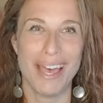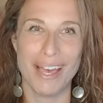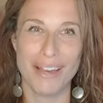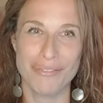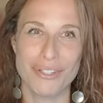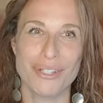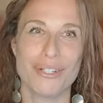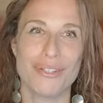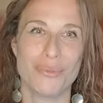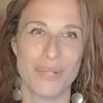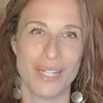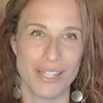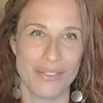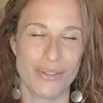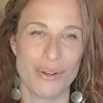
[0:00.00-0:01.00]
after the
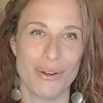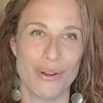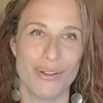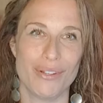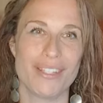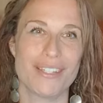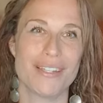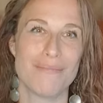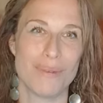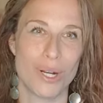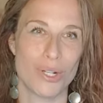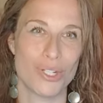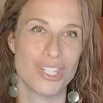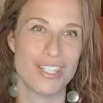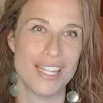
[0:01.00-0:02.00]
23rd,
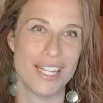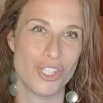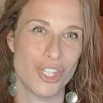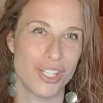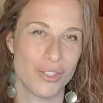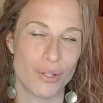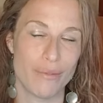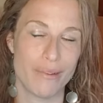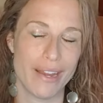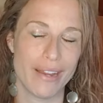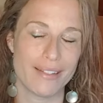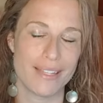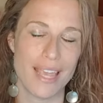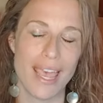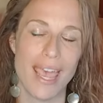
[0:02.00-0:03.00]
Mars stationing
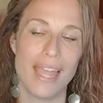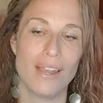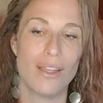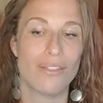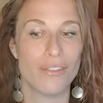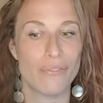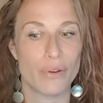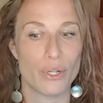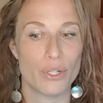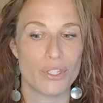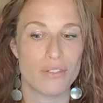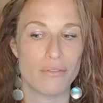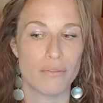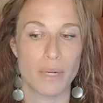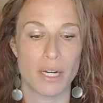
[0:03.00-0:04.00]
direct, and on the
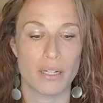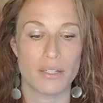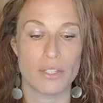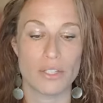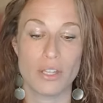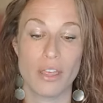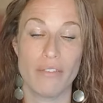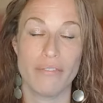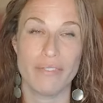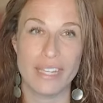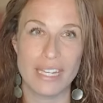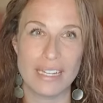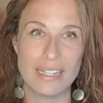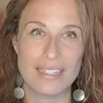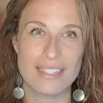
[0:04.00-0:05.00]
1st of March,
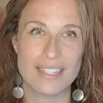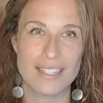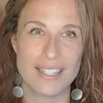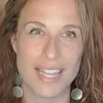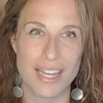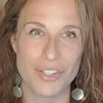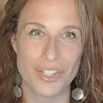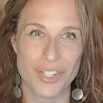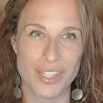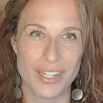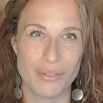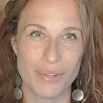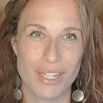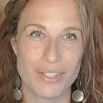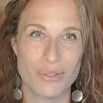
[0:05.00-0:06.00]
Venus is
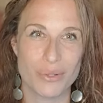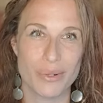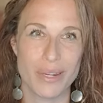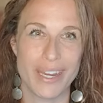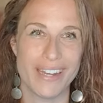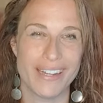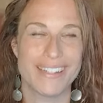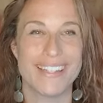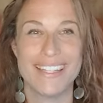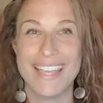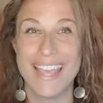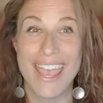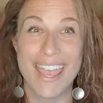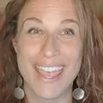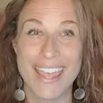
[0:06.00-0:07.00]
stationing retrograde.
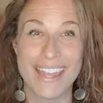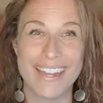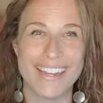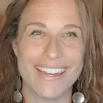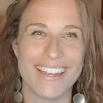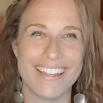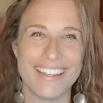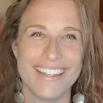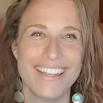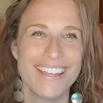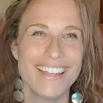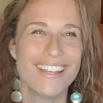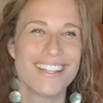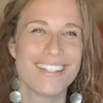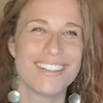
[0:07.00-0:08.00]
Yay!
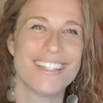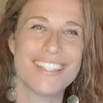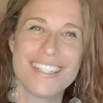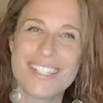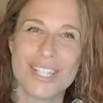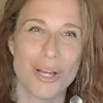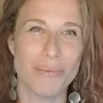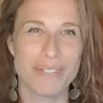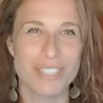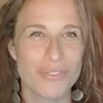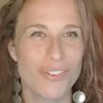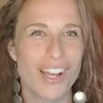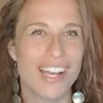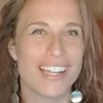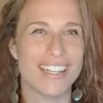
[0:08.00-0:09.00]
This is so much
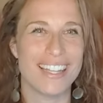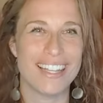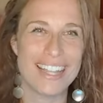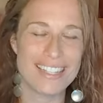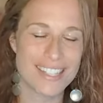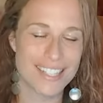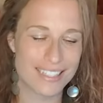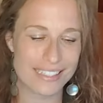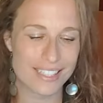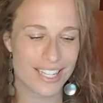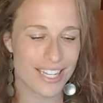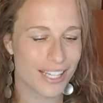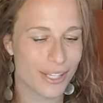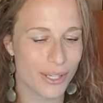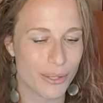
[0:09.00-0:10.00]
fun. Let's
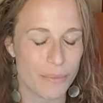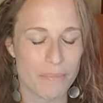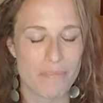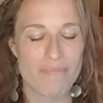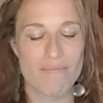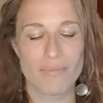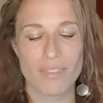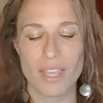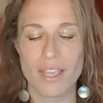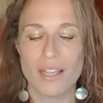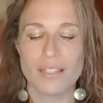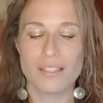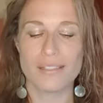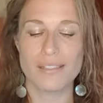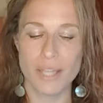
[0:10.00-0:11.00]
continue.
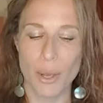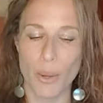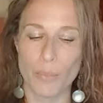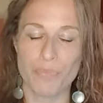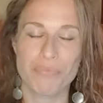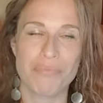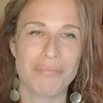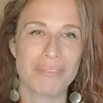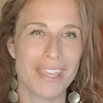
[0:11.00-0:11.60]
So,